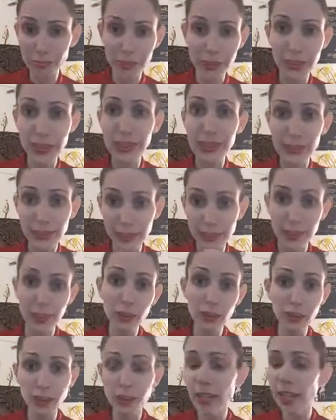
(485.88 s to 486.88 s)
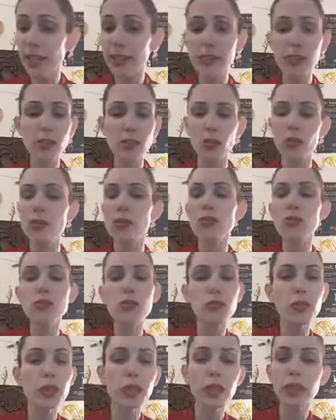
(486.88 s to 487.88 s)
things each day. So it's
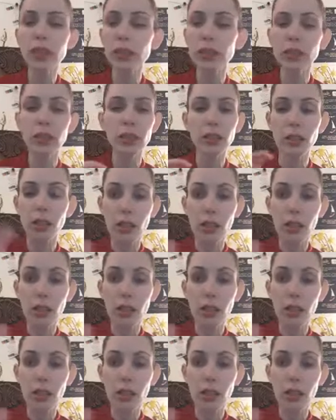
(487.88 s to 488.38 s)
really,